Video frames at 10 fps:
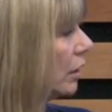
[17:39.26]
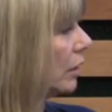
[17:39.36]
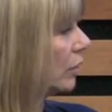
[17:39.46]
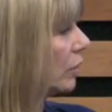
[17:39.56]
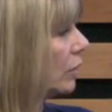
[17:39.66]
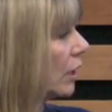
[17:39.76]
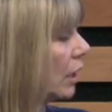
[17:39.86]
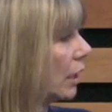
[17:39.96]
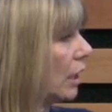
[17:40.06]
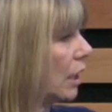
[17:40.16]
Yeah. It's
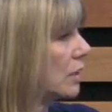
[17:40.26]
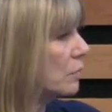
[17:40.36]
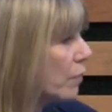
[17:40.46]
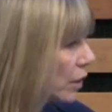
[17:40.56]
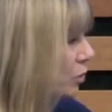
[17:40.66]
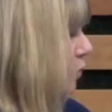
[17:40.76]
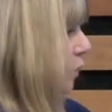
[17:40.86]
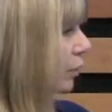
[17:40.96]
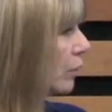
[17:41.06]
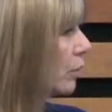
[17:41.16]
it's much
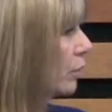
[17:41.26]
more